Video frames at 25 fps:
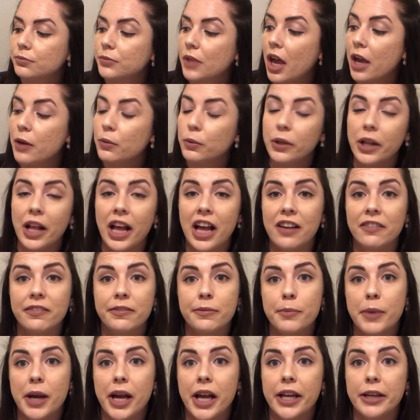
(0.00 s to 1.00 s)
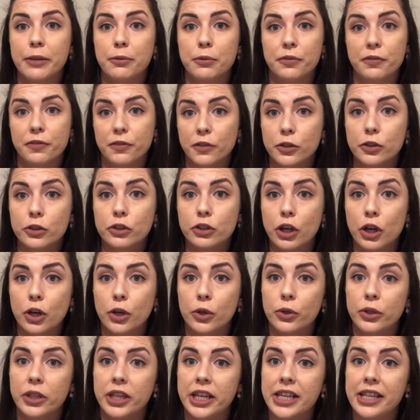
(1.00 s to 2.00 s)
I will have my referral
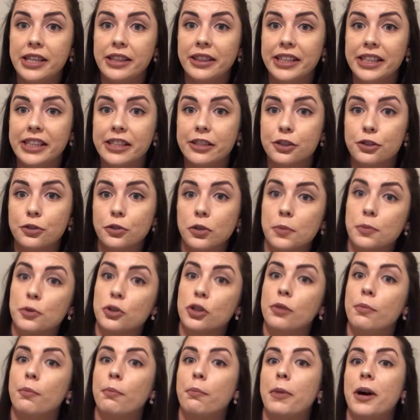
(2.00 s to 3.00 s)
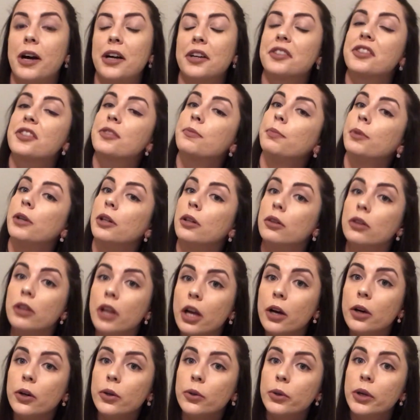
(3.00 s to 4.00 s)
code in the description box
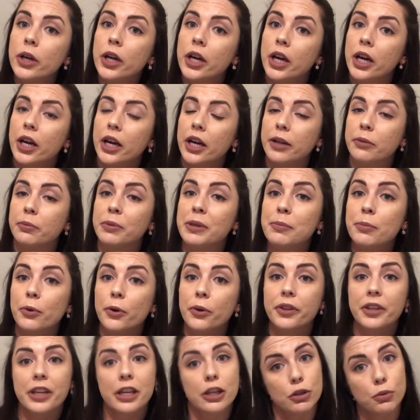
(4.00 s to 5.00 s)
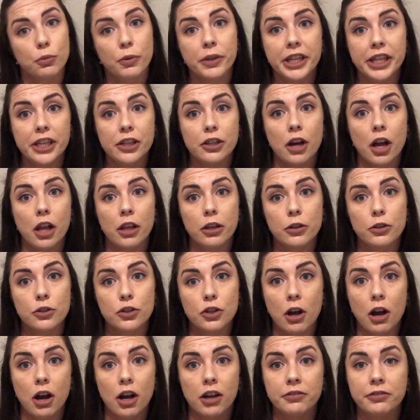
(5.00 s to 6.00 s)
below. We both get $20
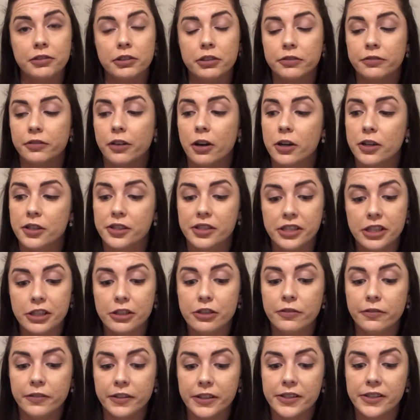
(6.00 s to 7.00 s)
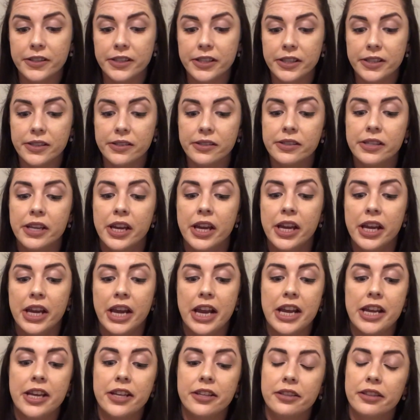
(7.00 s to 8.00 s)
off of our Stitch Fixes,
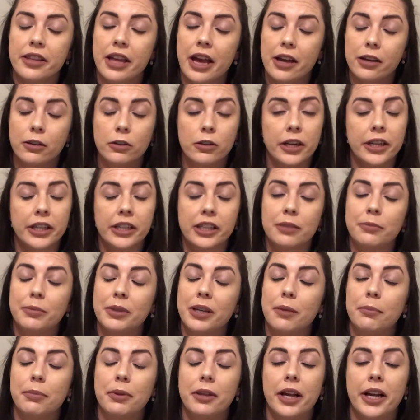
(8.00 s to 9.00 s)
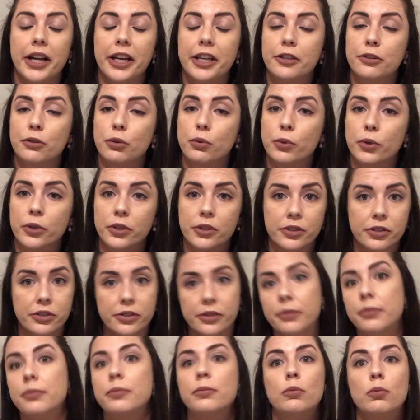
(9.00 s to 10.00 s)
and that credit can be applied
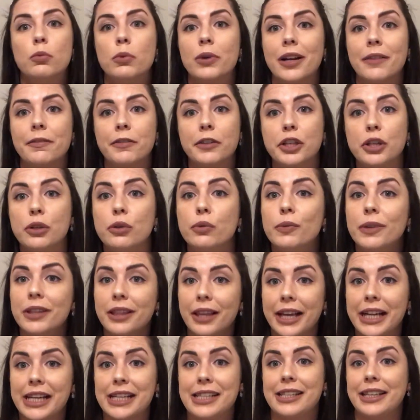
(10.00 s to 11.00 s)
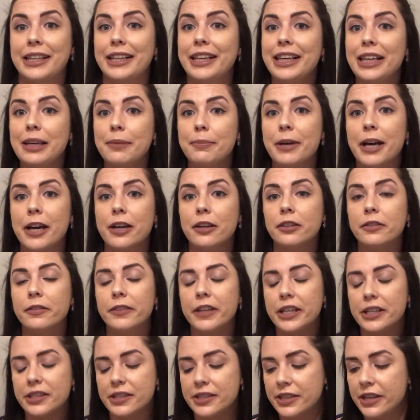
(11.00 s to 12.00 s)
towards whatever you would like to keep out of
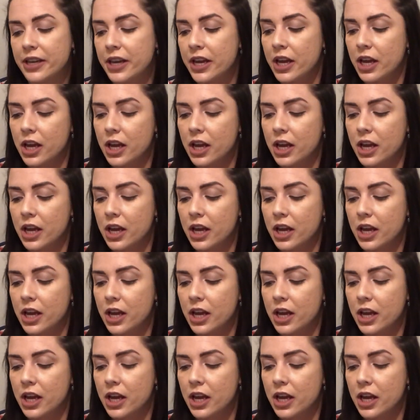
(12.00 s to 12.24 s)
it.